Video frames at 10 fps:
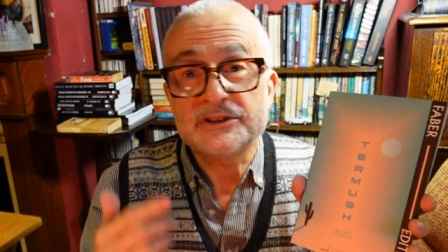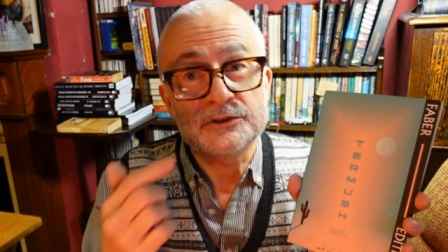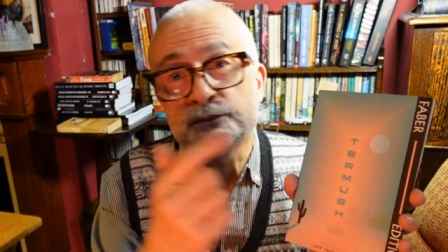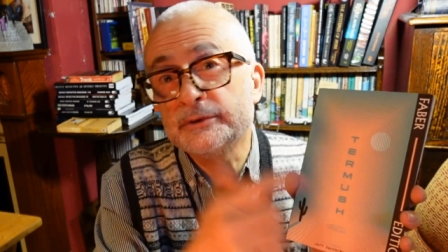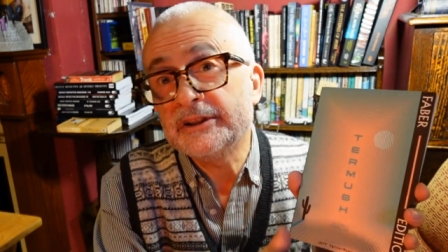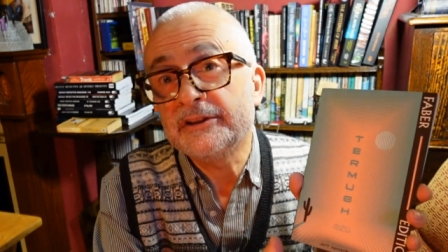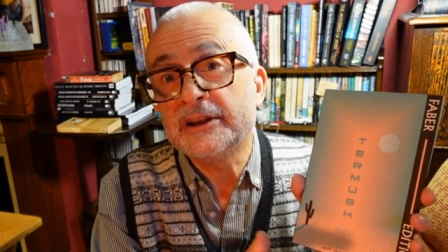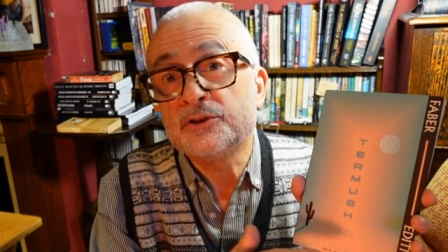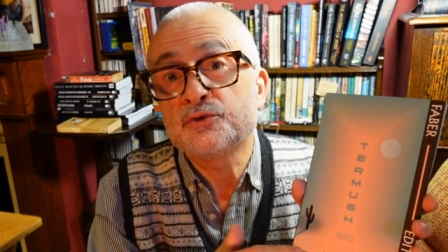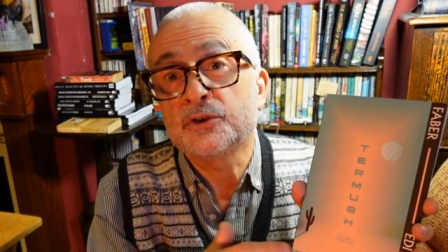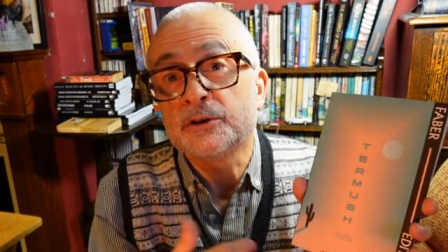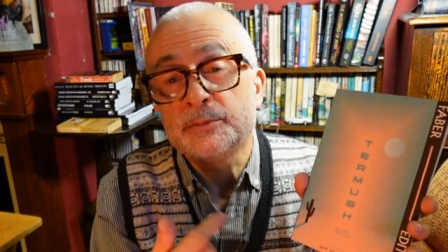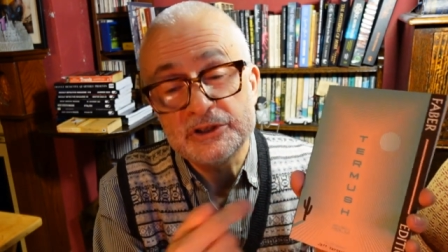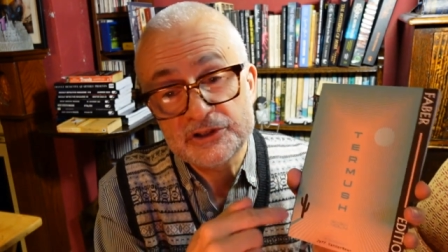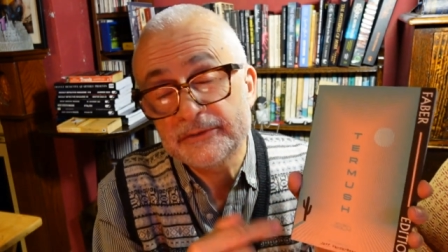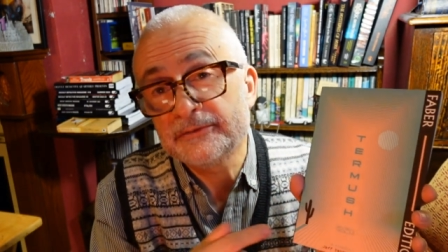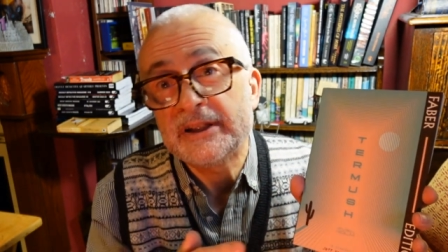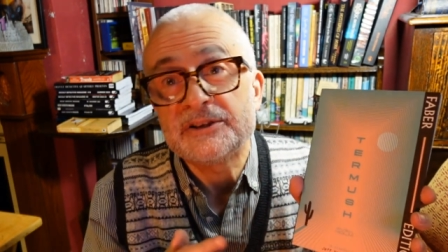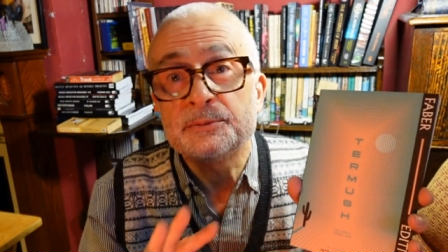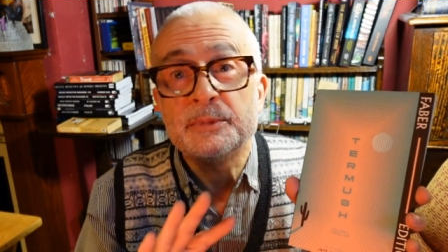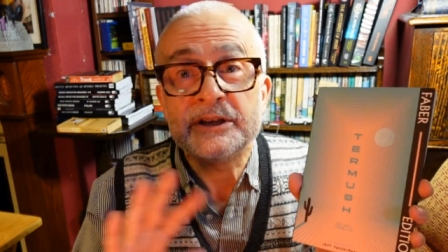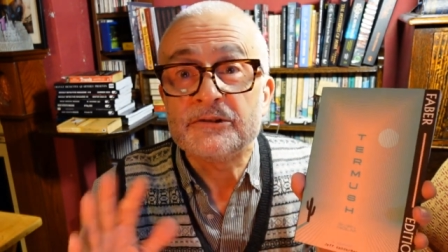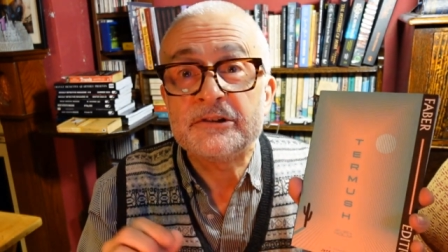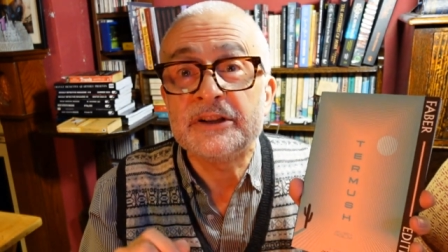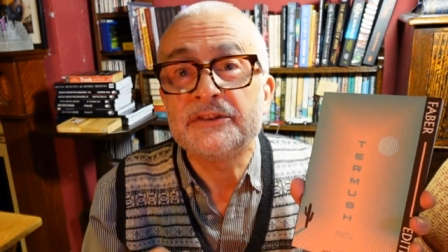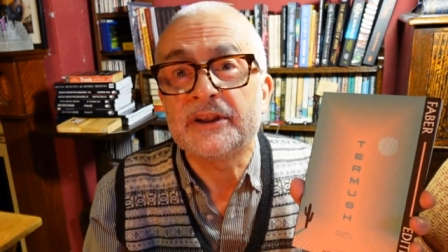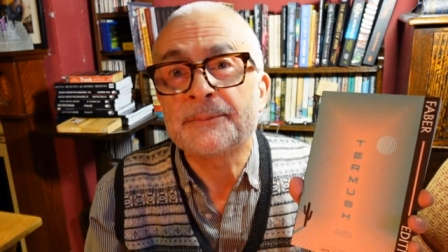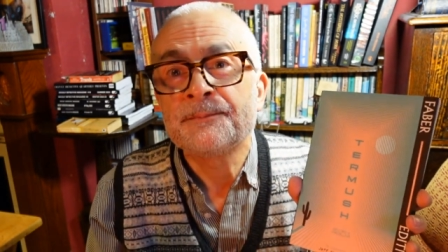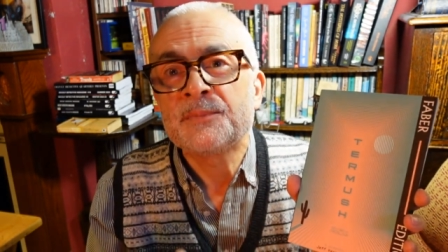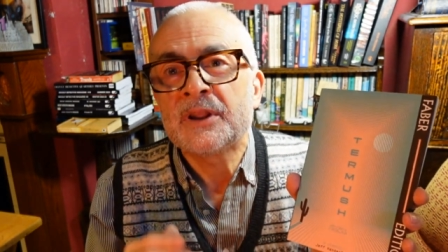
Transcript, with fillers: I didn't read the intro by Jeff Vandermeer or anything.